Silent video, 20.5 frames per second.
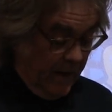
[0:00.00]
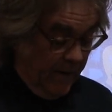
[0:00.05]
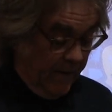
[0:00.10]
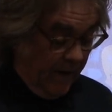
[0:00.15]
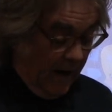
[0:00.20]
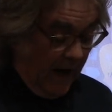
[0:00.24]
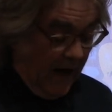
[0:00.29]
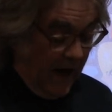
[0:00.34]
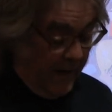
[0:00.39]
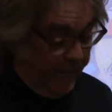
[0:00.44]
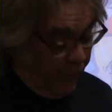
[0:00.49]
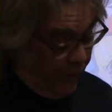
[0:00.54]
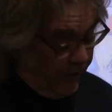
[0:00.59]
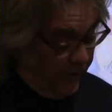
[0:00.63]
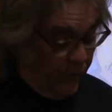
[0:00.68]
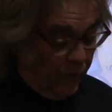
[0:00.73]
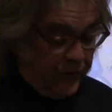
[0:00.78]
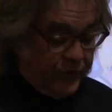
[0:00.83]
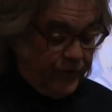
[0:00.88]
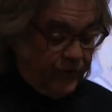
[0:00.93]
The high
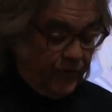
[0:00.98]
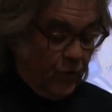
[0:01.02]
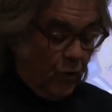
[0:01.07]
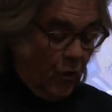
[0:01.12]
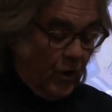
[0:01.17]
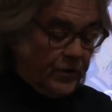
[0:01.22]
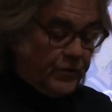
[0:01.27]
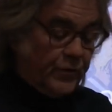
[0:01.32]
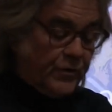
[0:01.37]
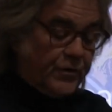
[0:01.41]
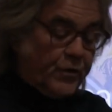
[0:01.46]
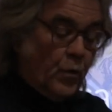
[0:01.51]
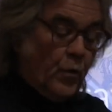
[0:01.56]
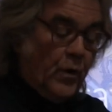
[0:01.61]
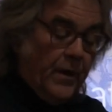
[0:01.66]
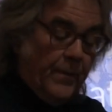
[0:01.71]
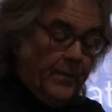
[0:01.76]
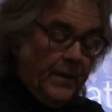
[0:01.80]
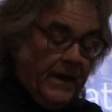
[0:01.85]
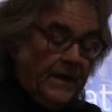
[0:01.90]
point of which, of course, was the
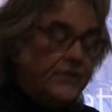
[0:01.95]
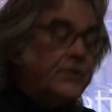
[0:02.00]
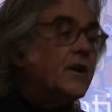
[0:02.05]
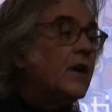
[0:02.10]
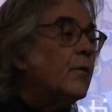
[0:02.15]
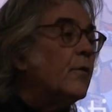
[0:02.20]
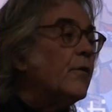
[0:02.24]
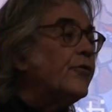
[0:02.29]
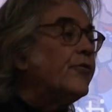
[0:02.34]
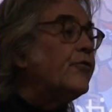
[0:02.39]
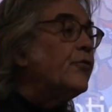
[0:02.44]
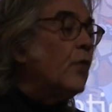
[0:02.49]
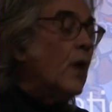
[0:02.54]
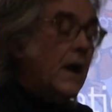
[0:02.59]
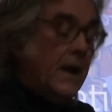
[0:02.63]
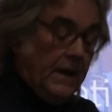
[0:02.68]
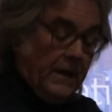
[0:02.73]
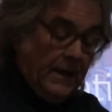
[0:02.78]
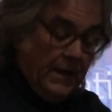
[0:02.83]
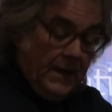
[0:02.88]
Winnipeg general
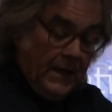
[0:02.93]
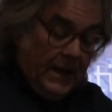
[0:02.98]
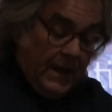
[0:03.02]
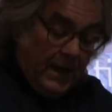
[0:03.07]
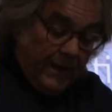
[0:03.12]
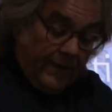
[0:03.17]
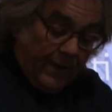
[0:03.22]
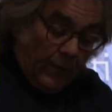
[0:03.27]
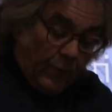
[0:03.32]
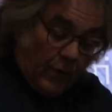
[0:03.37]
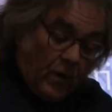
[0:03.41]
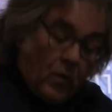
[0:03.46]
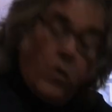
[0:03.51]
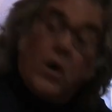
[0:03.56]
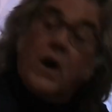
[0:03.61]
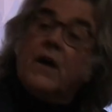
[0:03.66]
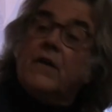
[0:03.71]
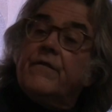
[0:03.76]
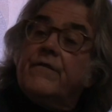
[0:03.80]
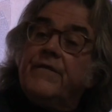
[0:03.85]
strike that
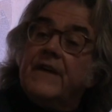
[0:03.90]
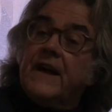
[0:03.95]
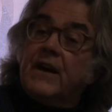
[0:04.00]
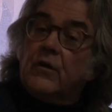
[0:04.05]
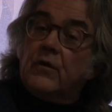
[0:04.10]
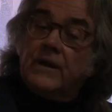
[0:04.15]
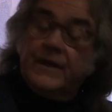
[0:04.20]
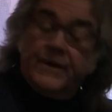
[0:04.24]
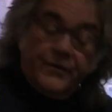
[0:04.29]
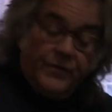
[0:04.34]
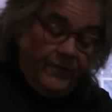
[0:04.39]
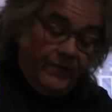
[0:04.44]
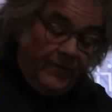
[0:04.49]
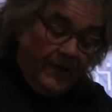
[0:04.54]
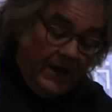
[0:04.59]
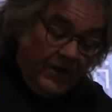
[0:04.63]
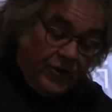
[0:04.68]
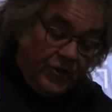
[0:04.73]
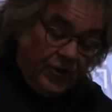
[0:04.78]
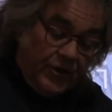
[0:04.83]
required federal
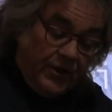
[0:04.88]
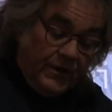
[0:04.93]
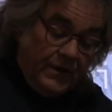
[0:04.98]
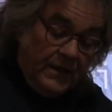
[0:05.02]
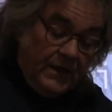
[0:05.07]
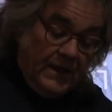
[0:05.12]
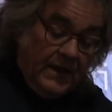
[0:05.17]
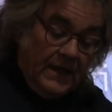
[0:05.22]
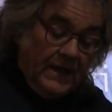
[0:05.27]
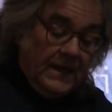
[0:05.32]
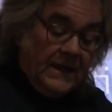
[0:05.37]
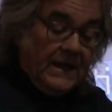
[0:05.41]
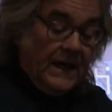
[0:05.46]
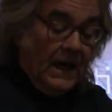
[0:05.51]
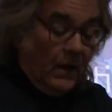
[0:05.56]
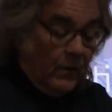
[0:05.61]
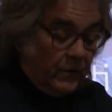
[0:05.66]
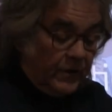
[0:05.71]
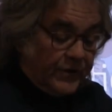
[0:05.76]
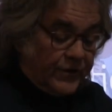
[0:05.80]
intervention,
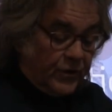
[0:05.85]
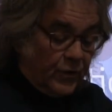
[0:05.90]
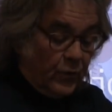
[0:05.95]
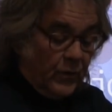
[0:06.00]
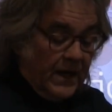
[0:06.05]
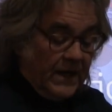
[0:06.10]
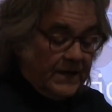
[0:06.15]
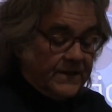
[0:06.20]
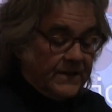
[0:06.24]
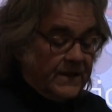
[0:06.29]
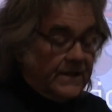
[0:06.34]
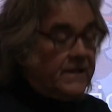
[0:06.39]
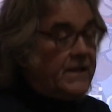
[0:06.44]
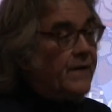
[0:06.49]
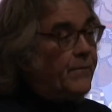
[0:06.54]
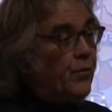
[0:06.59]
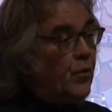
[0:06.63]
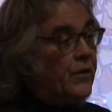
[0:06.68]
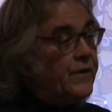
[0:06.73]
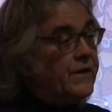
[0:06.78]
countless arrests and
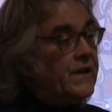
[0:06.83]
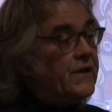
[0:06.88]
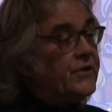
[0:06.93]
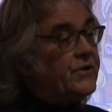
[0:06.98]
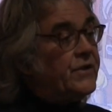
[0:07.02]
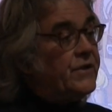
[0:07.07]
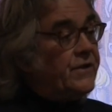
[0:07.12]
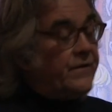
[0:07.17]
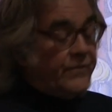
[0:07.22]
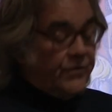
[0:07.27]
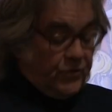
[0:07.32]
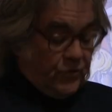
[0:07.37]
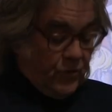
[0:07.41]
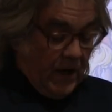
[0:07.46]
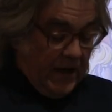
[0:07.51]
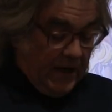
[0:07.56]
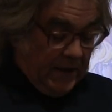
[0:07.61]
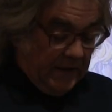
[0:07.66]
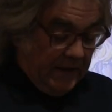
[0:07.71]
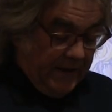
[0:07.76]
deportations of
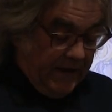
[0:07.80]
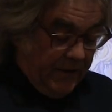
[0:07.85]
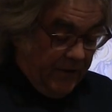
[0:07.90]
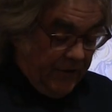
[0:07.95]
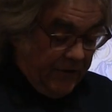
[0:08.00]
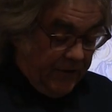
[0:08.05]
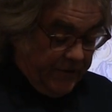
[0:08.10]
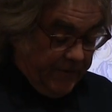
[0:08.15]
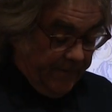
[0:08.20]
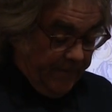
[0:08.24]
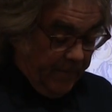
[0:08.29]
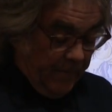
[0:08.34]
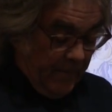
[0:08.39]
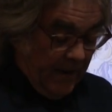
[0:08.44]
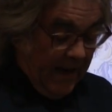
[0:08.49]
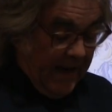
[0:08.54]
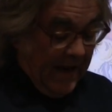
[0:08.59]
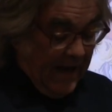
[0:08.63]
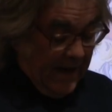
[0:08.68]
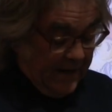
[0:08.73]
strike leaders
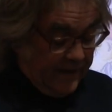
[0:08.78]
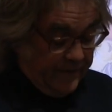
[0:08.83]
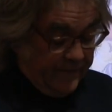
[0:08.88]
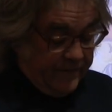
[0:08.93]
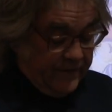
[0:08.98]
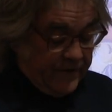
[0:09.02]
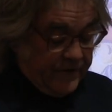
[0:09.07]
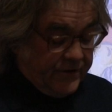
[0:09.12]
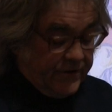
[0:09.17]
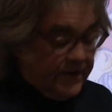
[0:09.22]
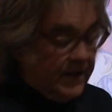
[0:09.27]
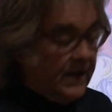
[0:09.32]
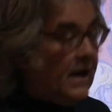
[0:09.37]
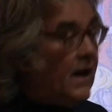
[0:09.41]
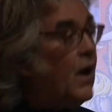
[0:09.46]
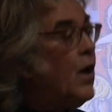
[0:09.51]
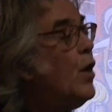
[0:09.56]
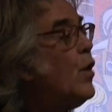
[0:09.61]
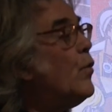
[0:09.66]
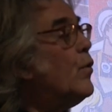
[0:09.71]
and activists,
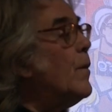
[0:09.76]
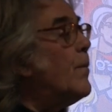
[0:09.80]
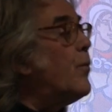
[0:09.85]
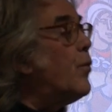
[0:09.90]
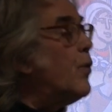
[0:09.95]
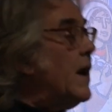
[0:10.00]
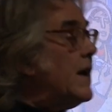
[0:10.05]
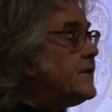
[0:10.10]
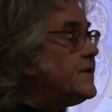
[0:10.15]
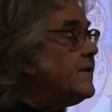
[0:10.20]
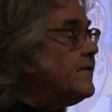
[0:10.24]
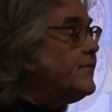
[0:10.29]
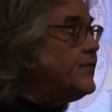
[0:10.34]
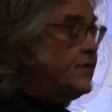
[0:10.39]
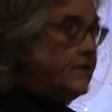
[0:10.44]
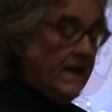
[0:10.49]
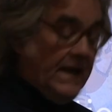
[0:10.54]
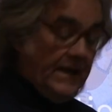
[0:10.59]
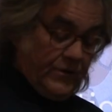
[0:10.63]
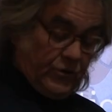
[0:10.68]
repressive
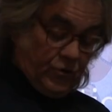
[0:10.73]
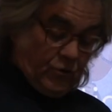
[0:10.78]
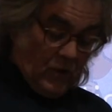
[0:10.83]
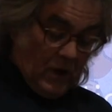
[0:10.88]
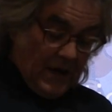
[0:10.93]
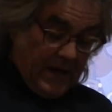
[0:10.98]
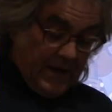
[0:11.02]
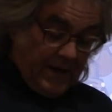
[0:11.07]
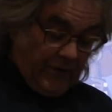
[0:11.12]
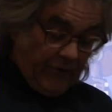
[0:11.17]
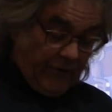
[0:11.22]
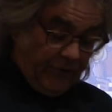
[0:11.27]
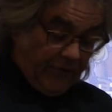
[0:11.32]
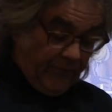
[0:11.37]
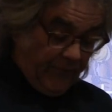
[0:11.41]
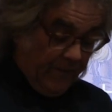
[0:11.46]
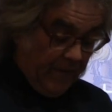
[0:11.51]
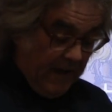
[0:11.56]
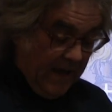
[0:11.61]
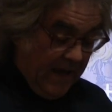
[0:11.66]
state
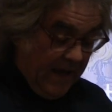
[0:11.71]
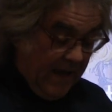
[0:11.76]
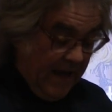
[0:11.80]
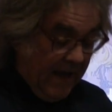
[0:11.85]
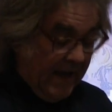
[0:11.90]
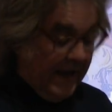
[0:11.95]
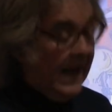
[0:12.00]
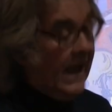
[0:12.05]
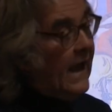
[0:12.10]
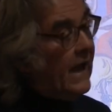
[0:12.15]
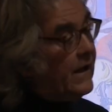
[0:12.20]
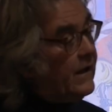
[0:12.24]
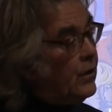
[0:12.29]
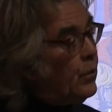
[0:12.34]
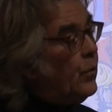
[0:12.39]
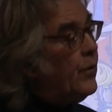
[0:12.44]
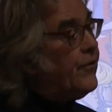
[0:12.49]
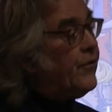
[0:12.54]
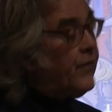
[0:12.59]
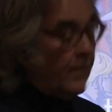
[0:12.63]
trials, and
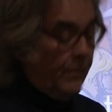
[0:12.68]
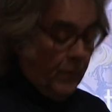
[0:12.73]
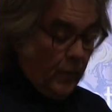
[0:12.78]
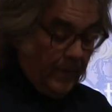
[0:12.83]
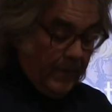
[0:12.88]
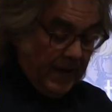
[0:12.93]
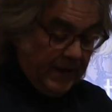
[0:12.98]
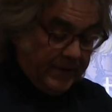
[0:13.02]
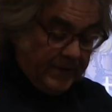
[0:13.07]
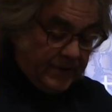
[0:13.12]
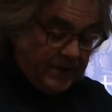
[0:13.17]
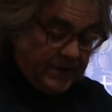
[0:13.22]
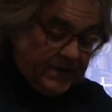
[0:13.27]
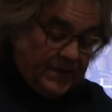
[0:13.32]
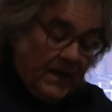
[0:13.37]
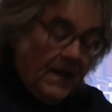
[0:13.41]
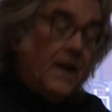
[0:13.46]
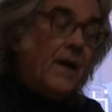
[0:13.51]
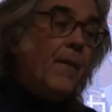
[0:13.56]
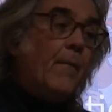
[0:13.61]
ended with the
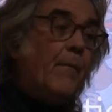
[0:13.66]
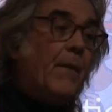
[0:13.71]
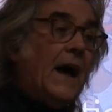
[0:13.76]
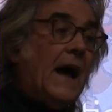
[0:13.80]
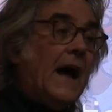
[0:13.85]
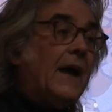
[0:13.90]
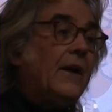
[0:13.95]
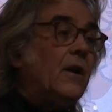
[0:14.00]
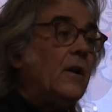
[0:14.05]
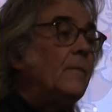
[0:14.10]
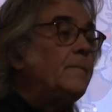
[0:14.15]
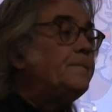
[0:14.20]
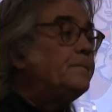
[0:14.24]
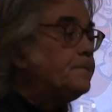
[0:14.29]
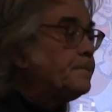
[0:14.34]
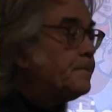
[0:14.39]
momentous battle